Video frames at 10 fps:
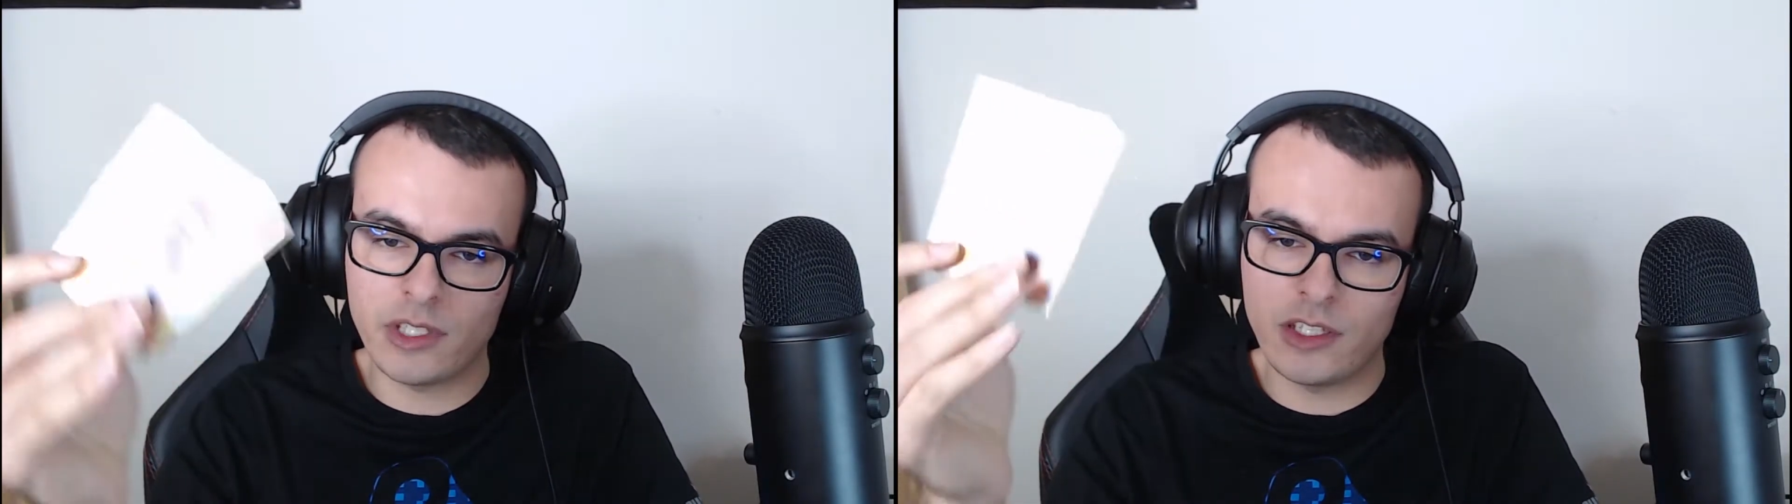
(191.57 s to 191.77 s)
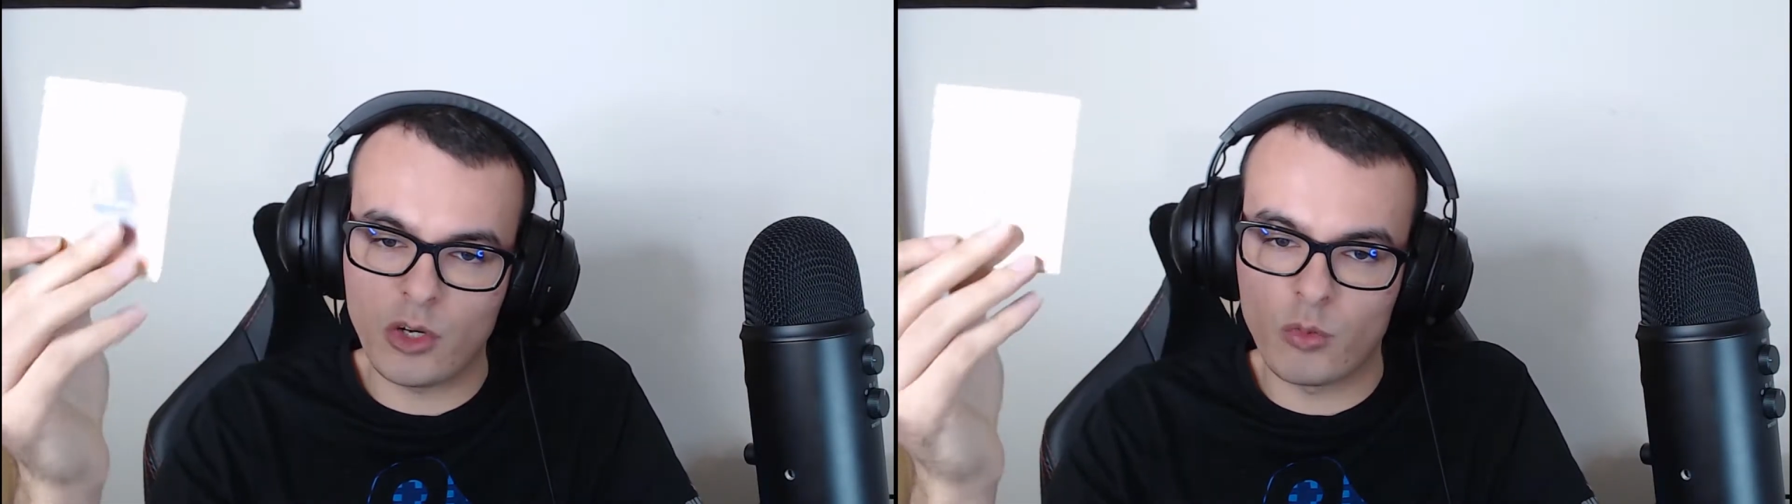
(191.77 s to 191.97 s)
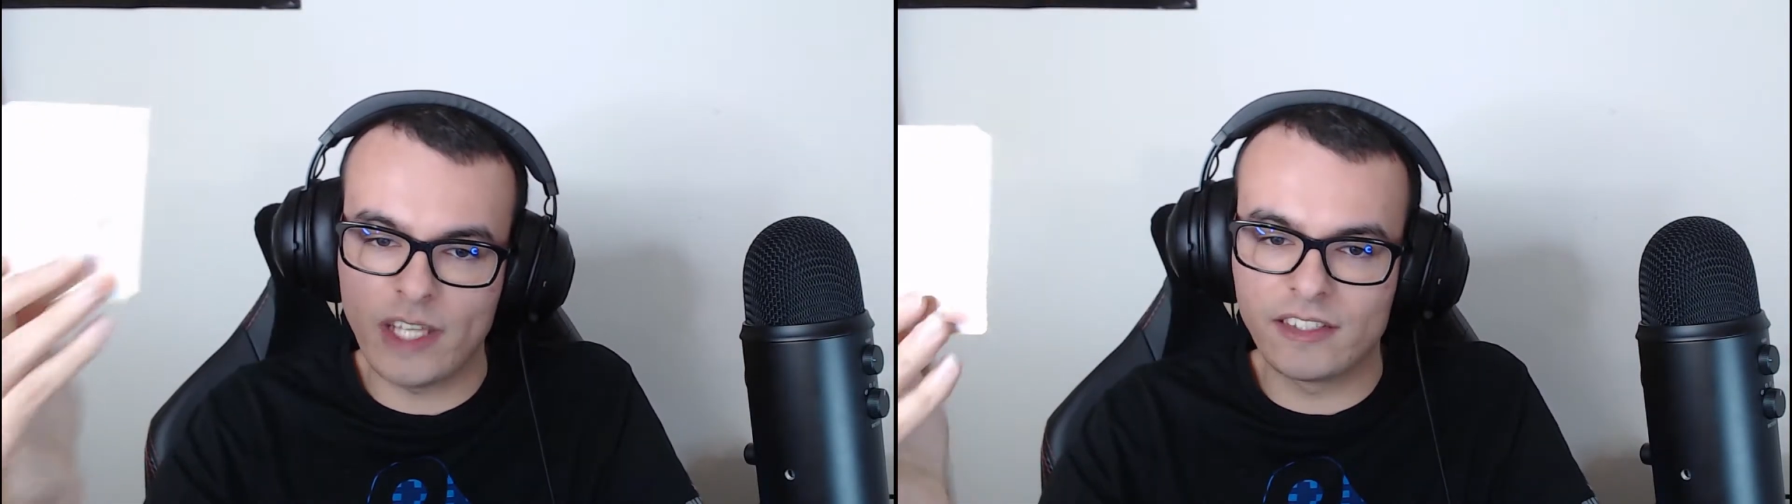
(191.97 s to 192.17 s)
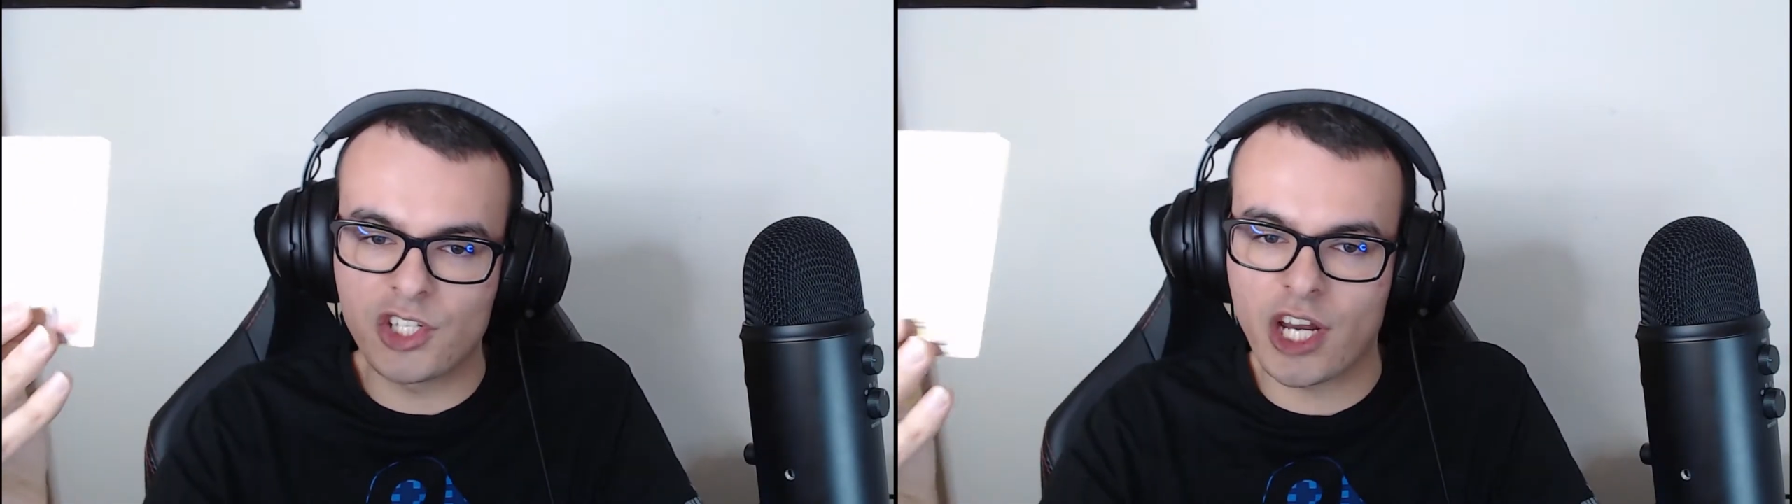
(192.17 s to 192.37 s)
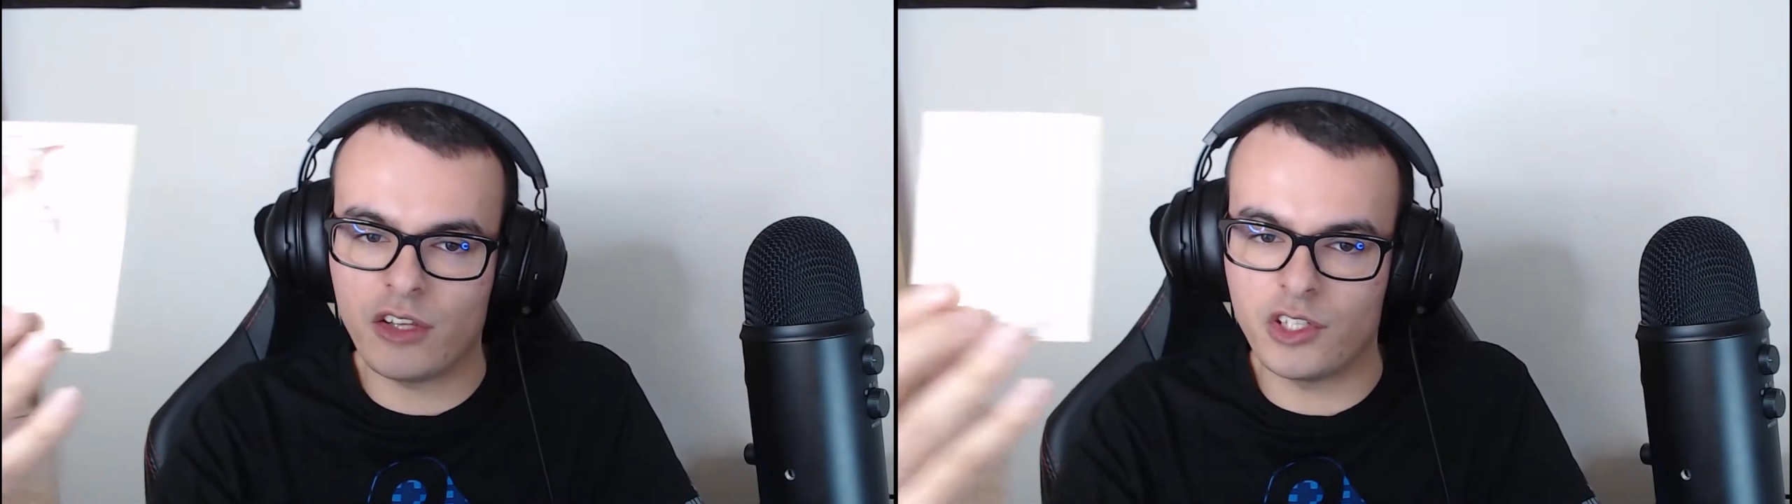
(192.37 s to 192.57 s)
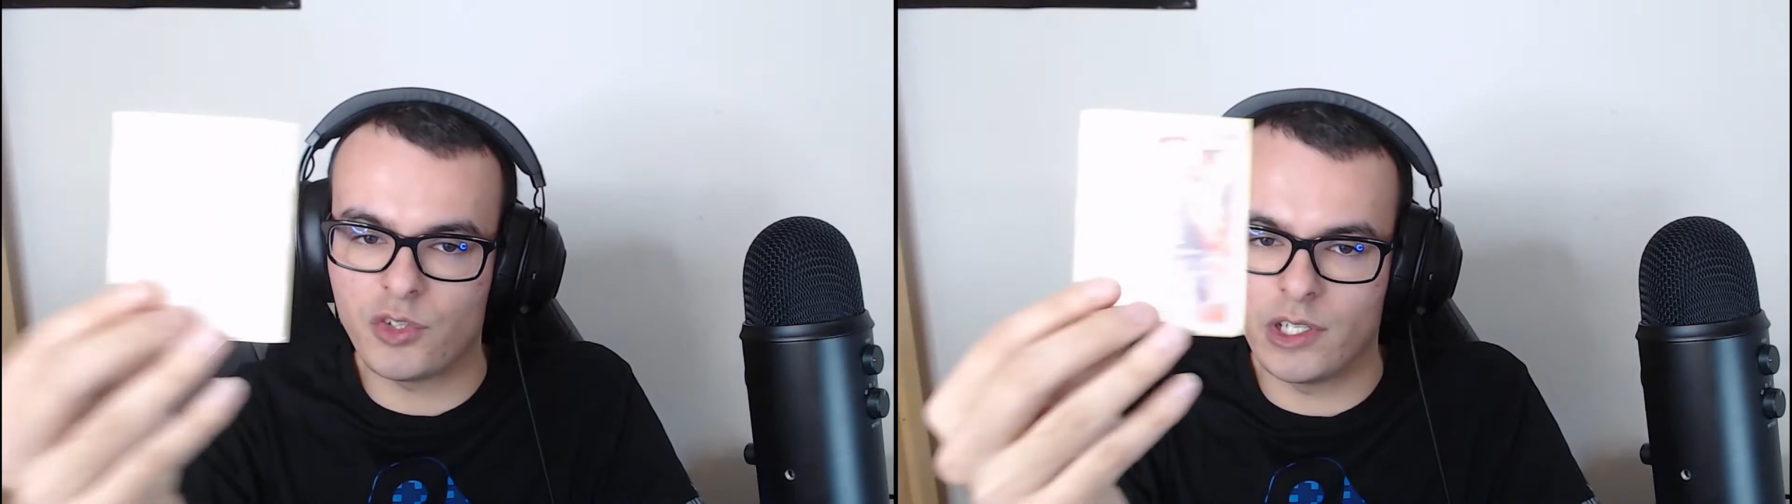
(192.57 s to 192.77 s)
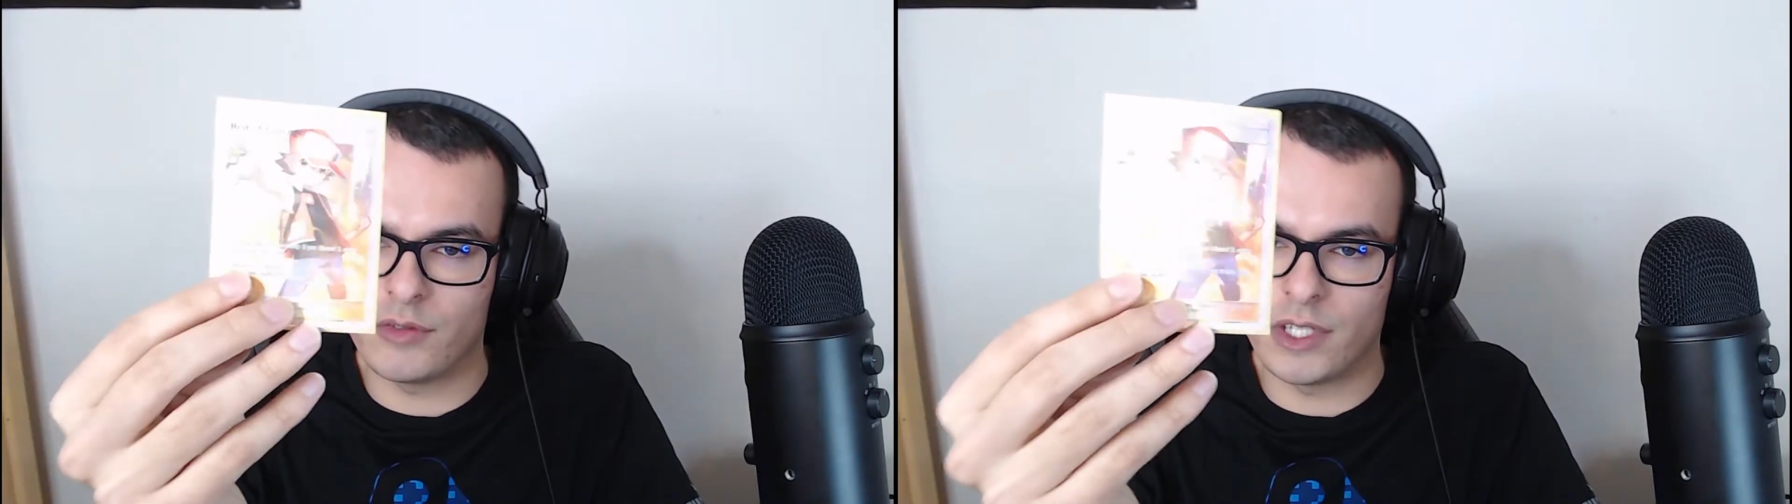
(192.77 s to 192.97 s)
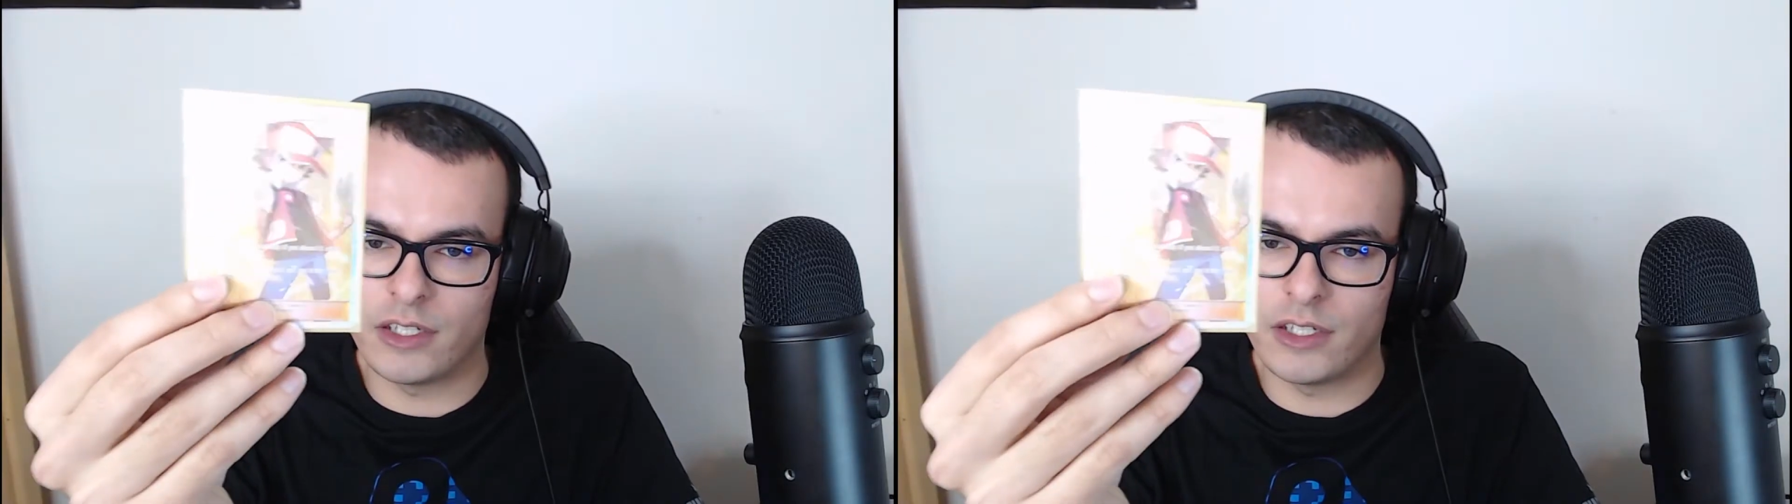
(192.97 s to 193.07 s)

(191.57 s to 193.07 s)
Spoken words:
Red's Challenge right over here.